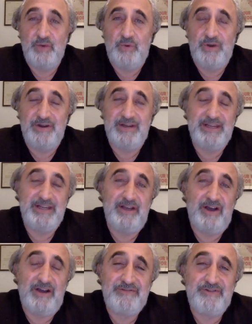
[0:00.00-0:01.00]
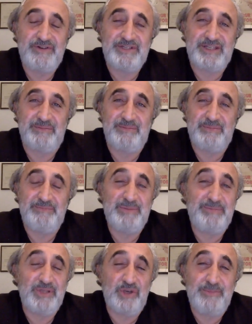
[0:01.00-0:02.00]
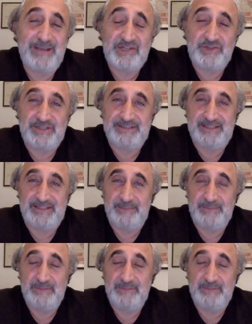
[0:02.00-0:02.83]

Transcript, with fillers: where he offered some bibliometric data.